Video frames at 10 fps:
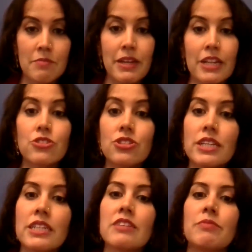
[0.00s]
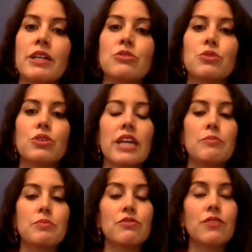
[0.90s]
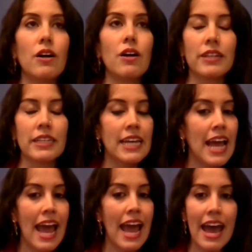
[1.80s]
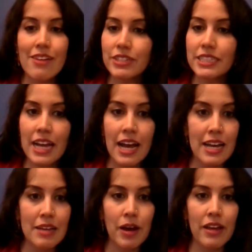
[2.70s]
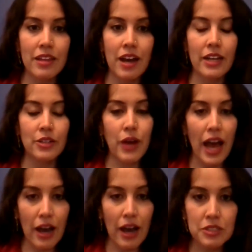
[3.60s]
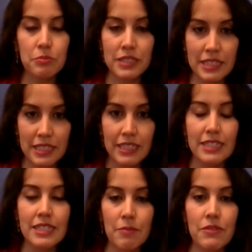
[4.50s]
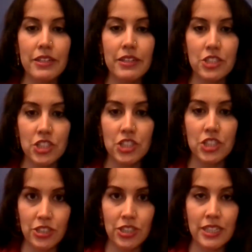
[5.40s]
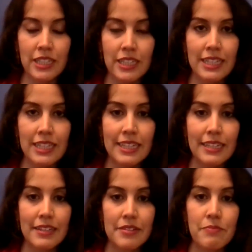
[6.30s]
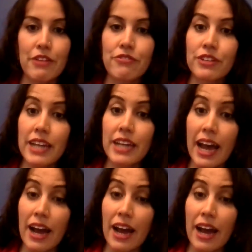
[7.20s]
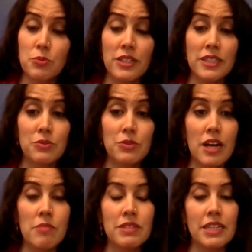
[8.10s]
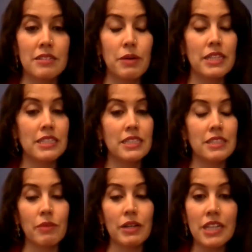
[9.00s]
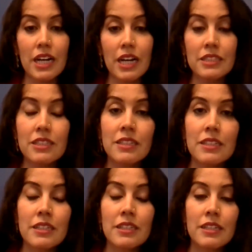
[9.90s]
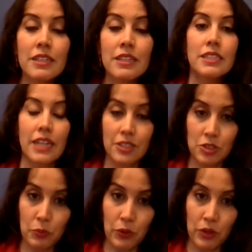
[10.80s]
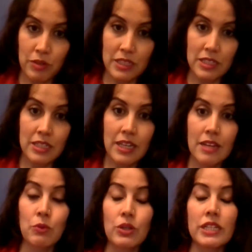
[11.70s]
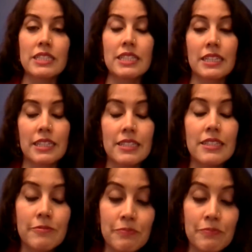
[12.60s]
My understanding of my new role kept evolving. Every time I thought I knew how to proceed, something changed. My free hours for this project were dominated by the needs of my toddler, doctor's appointments, and morning sickness.